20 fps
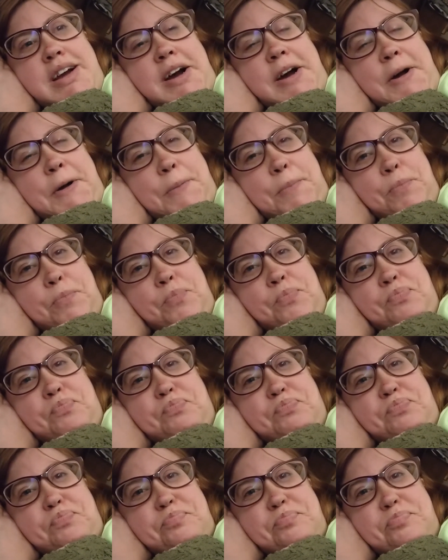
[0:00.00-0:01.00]
Um,
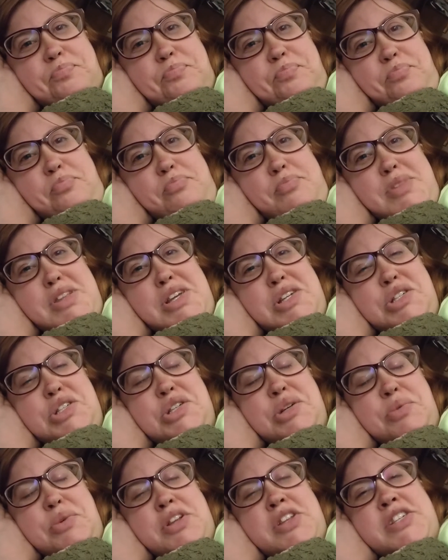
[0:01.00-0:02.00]

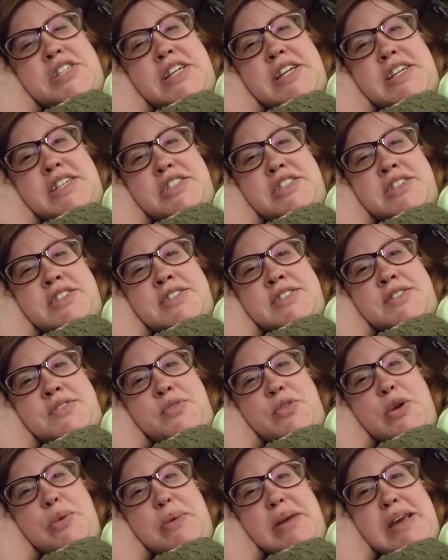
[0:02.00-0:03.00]
she really did it just
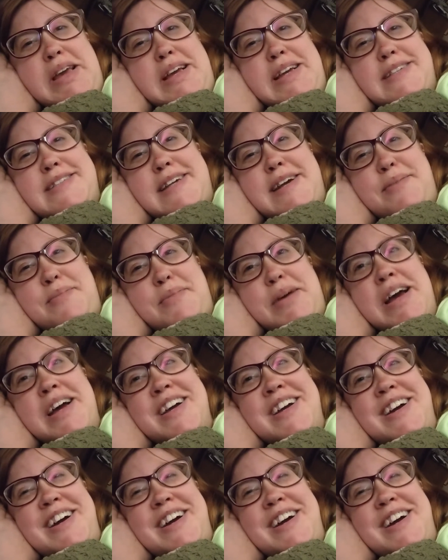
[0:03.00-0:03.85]
for me, because I'm